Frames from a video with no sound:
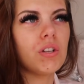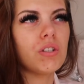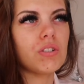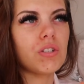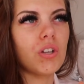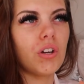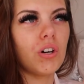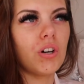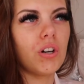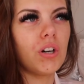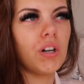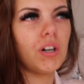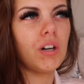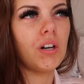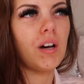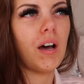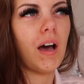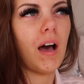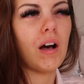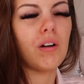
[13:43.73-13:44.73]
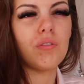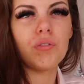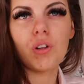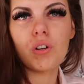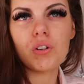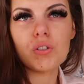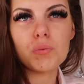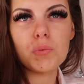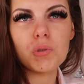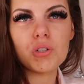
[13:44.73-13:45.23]
so I'll
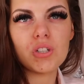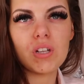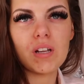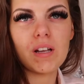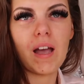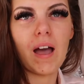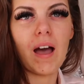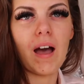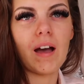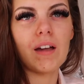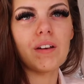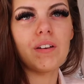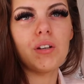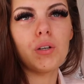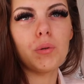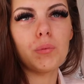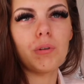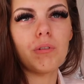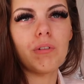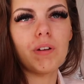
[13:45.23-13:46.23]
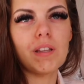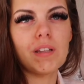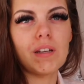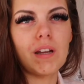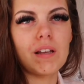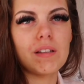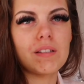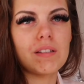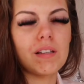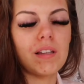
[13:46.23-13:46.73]
vlog as much as I can it'll be really
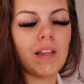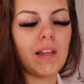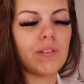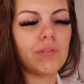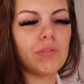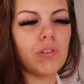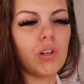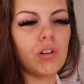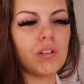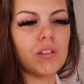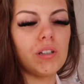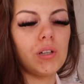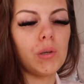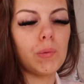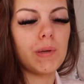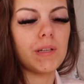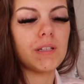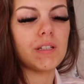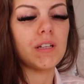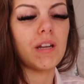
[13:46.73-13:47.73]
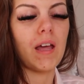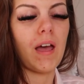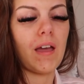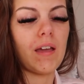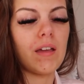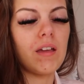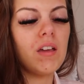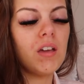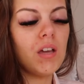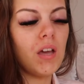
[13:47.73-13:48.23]
nice to like vlog a little bit
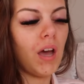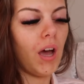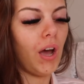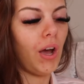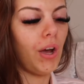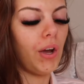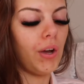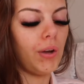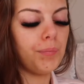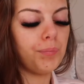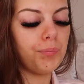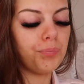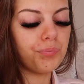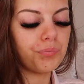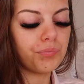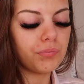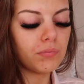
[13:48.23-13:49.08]
today um